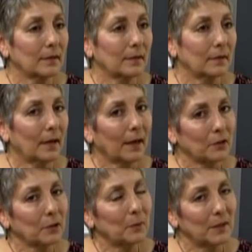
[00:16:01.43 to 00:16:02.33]

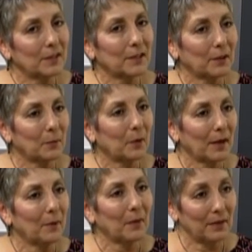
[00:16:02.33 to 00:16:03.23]
actually we started
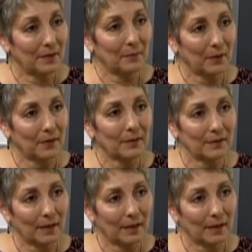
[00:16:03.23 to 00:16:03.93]
working with an, with a